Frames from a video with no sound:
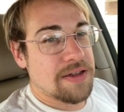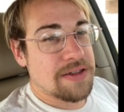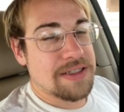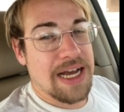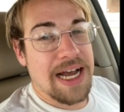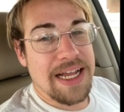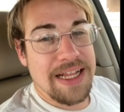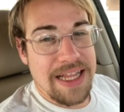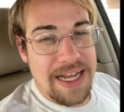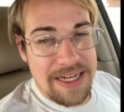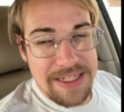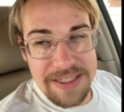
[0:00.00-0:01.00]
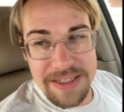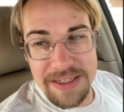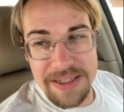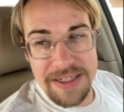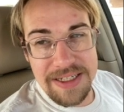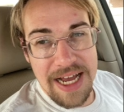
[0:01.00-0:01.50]
dialects,
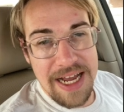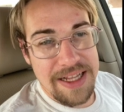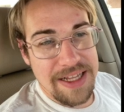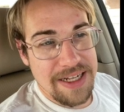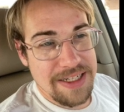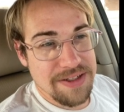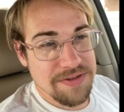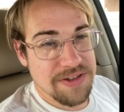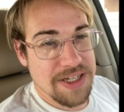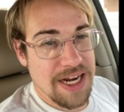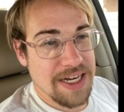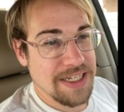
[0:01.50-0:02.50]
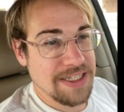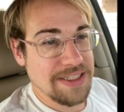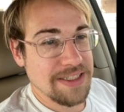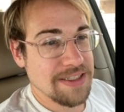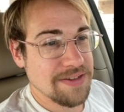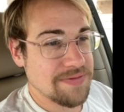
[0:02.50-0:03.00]
the dialects of
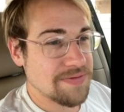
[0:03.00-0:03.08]
Chinese.